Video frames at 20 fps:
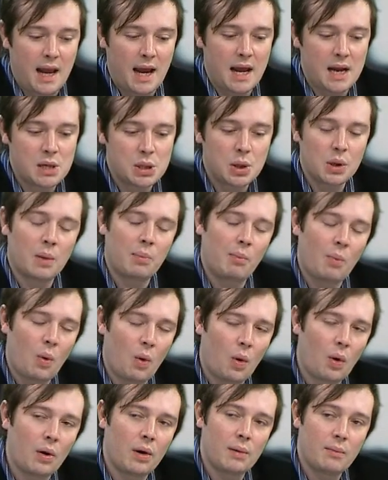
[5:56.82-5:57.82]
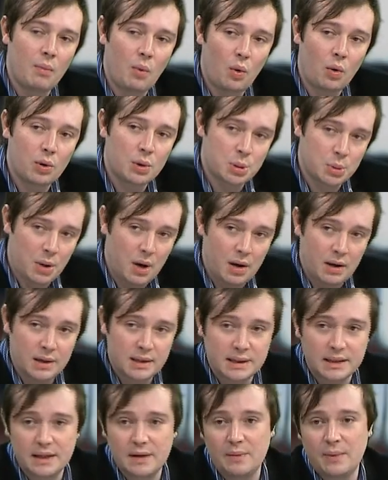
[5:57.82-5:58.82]
It took more and more
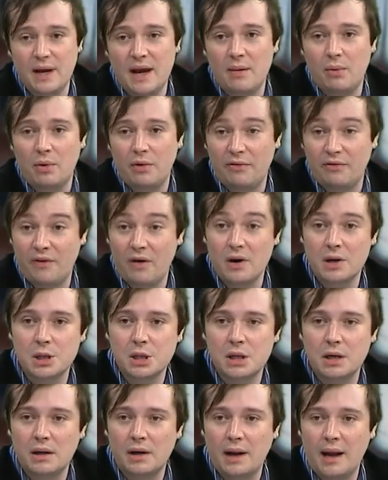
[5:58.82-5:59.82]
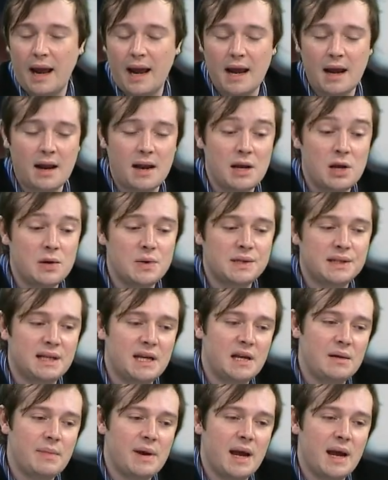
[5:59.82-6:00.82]
drugs to be able to function. Had you seen me